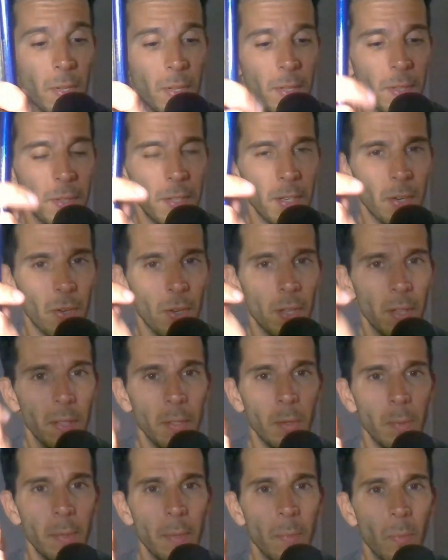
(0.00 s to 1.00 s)
They're a
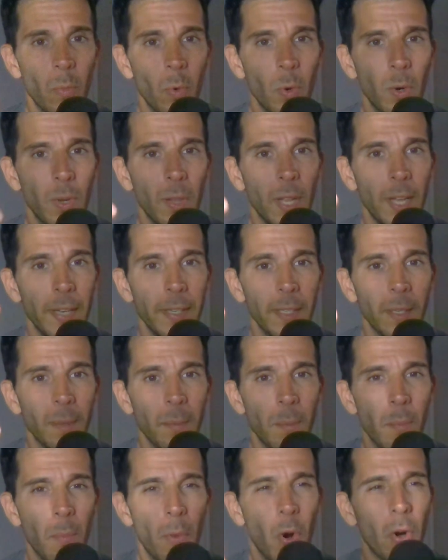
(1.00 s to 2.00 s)
little bit more like
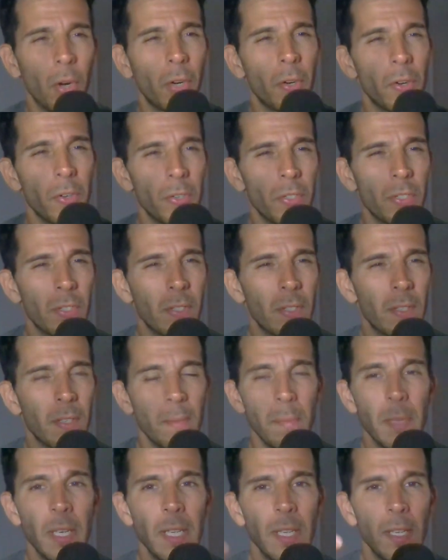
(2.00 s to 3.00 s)
markers to
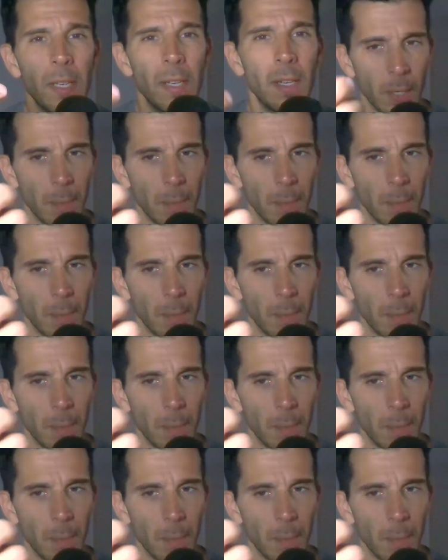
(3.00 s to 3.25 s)
me,